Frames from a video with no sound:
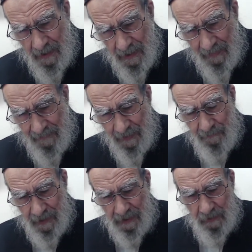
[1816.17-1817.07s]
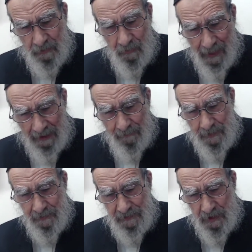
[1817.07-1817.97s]
and the bittul to that
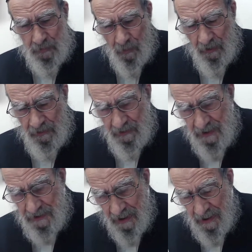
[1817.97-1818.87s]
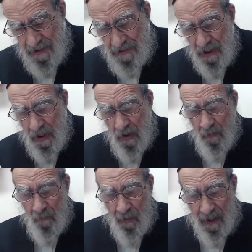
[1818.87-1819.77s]
which precedes world, this is
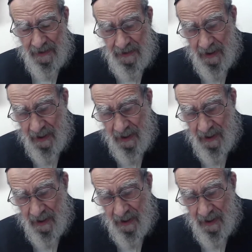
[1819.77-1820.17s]
what